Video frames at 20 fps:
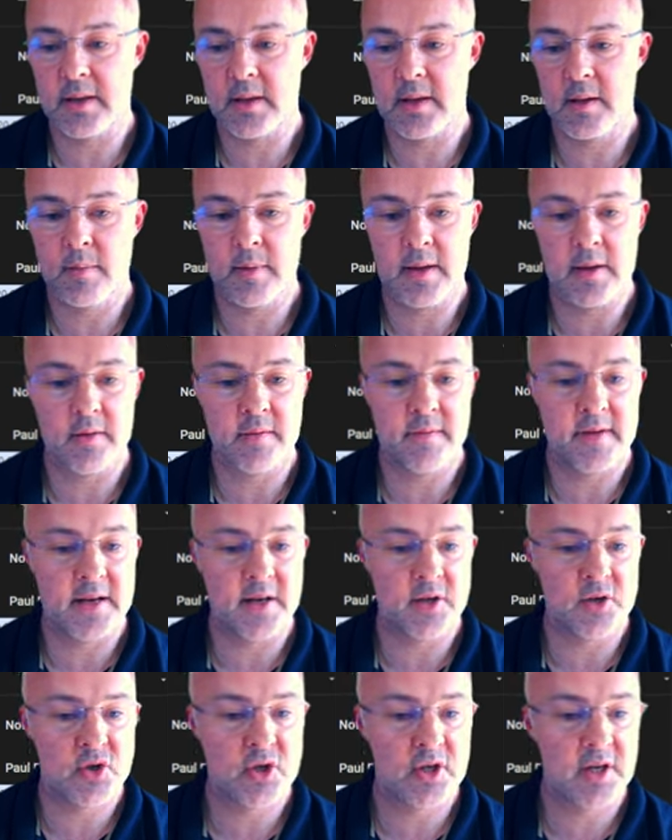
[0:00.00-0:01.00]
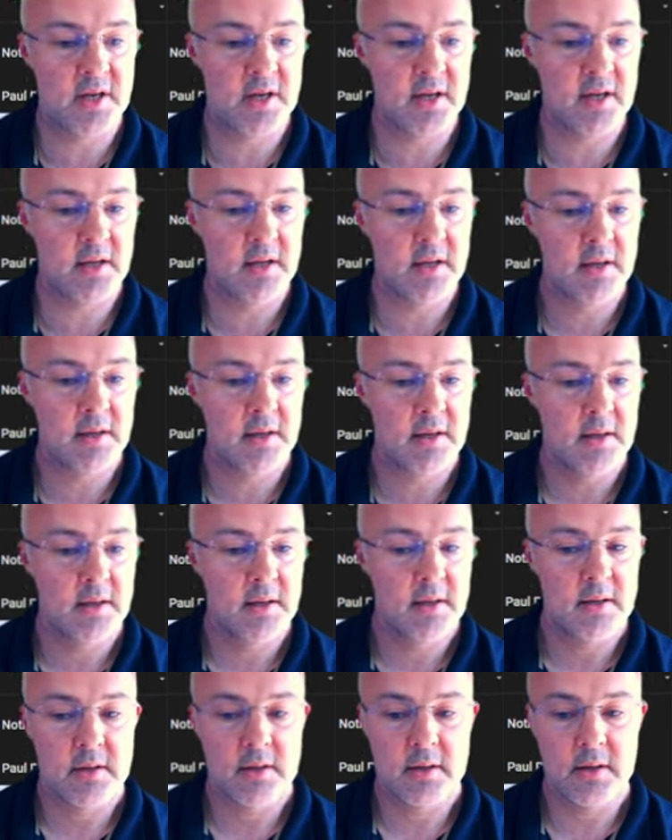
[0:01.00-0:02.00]
amount of energy,
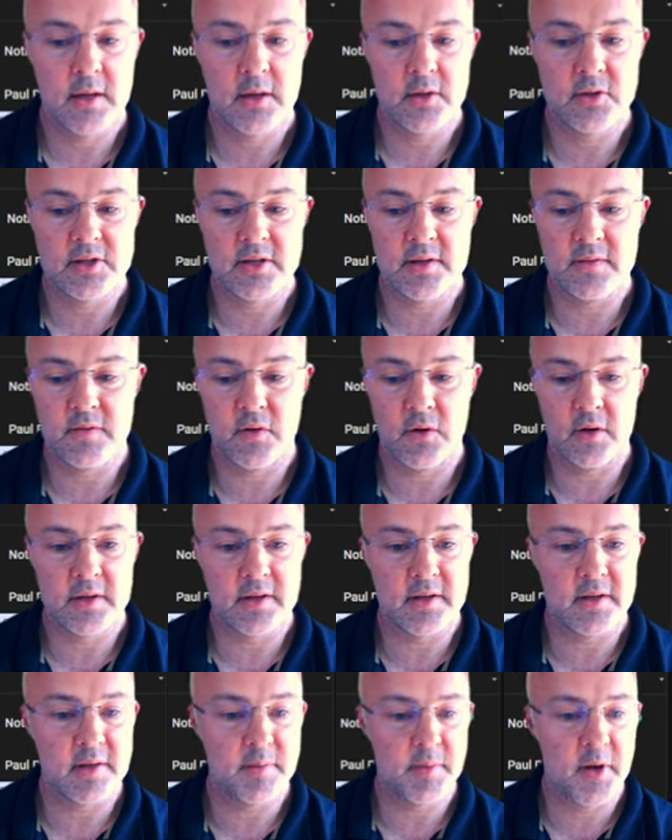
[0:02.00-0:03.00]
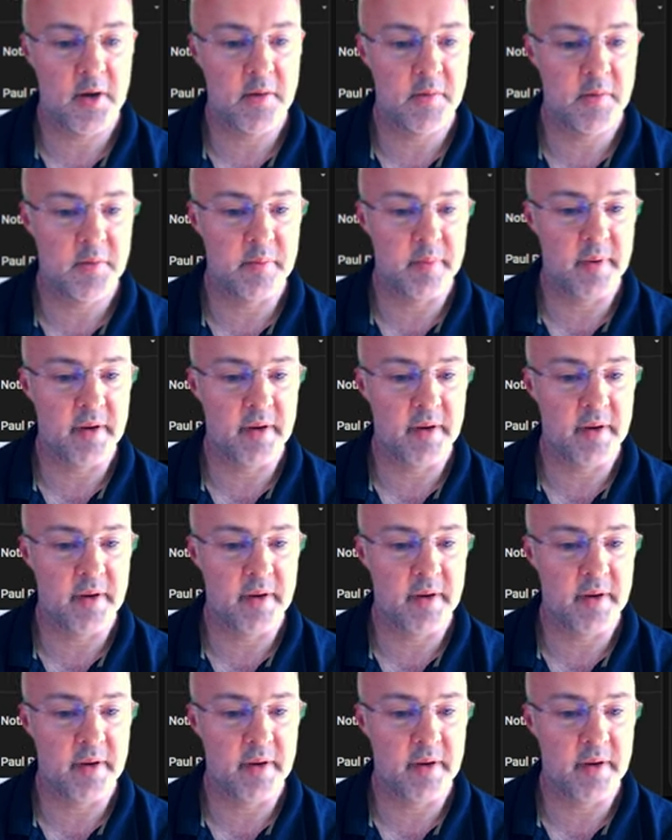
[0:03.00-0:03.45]
closely followed at the moment